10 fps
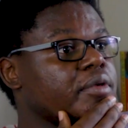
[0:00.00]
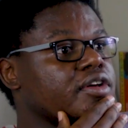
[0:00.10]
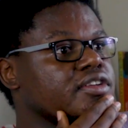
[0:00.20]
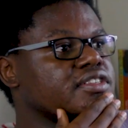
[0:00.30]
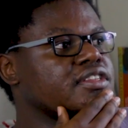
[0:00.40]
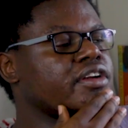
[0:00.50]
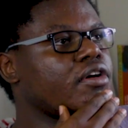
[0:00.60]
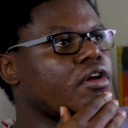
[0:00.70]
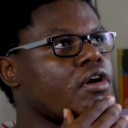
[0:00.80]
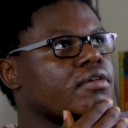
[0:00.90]
Because there are
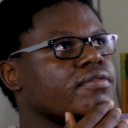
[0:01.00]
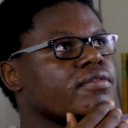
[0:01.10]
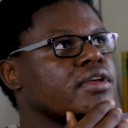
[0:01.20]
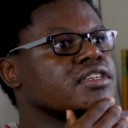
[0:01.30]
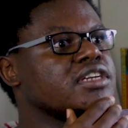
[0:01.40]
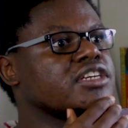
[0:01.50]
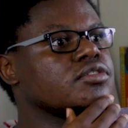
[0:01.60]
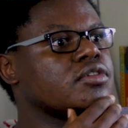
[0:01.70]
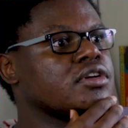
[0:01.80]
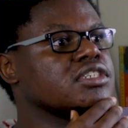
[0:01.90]
a lot of
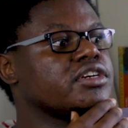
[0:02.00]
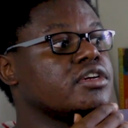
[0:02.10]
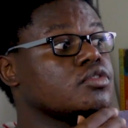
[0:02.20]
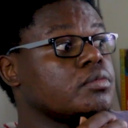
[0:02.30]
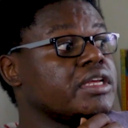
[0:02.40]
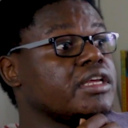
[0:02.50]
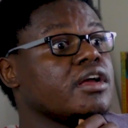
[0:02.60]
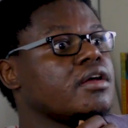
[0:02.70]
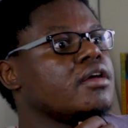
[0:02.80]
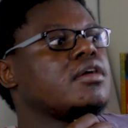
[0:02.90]
international content creators who are
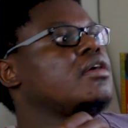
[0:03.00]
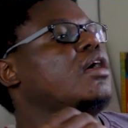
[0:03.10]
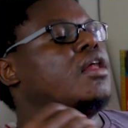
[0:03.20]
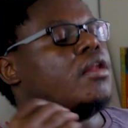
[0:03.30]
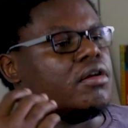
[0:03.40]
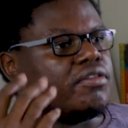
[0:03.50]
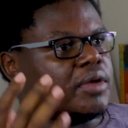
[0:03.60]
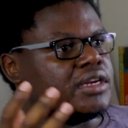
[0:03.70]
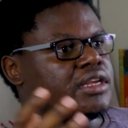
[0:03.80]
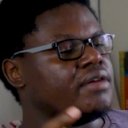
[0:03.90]
making a lot of
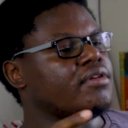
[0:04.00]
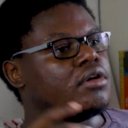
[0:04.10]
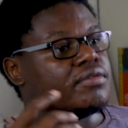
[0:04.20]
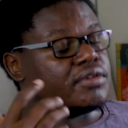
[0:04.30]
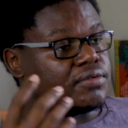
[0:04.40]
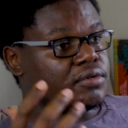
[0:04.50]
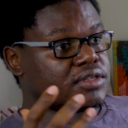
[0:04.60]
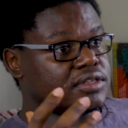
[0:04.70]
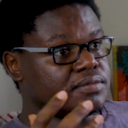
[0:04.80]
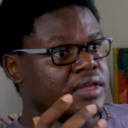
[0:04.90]
money, have a lot of
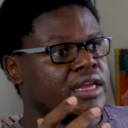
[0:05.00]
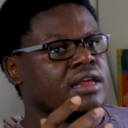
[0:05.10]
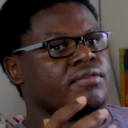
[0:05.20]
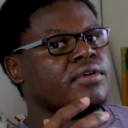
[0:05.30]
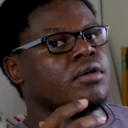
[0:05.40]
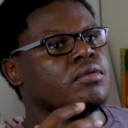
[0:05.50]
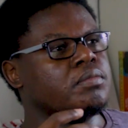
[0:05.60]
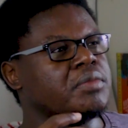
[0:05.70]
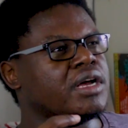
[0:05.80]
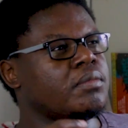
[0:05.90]
influence, and have now
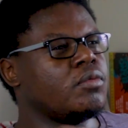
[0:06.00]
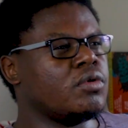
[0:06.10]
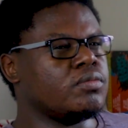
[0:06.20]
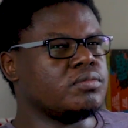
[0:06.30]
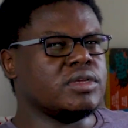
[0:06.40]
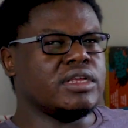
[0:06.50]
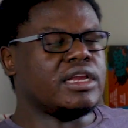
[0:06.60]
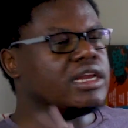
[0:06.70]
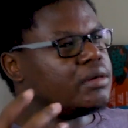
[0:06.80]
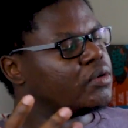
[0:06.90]
become more
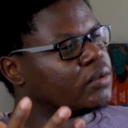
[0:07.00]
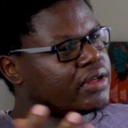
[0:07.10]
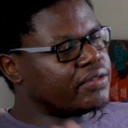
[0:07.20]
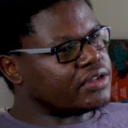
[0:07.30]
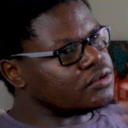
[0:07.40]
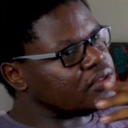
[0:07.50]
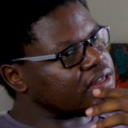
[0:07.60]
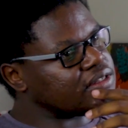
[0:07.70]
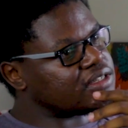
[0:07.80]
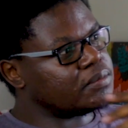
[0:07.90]
liberal with how they do
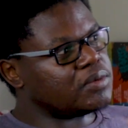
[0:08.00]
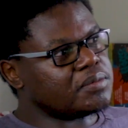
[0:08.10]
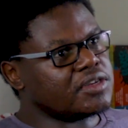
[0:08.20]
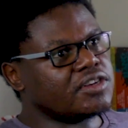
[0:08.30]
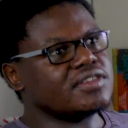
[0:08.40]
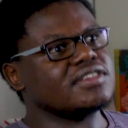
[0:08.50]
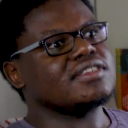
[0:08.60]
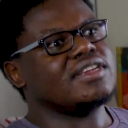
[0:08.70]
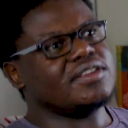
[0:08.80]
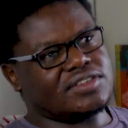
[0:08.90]
things simply because,
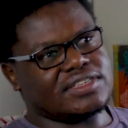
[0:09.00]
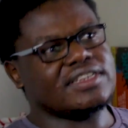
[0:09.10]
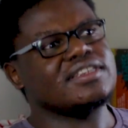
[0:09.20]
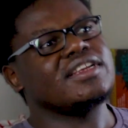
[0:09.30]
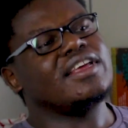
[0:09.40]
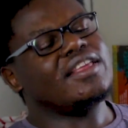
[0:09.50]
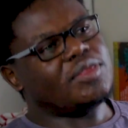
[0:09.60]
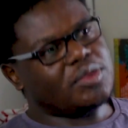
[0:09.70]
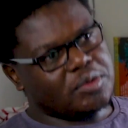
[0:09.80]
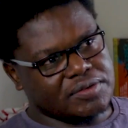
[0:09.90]
like you said,
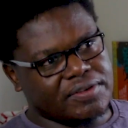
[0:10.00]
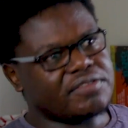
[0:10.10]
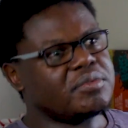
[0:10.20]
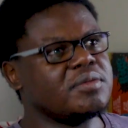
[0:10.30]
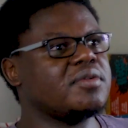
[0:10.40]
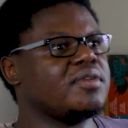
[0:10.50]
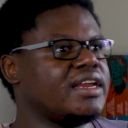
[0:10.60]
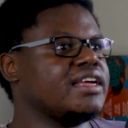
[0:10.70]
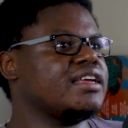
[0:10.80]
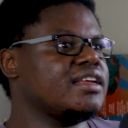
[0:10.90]
those five people were
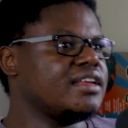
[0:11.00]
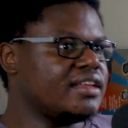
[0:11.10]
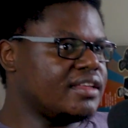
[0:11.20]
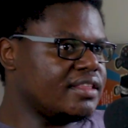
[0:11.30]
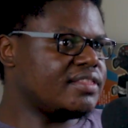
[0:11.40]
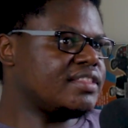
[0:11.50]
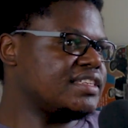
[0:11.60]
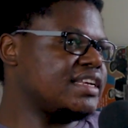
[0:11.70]
like, this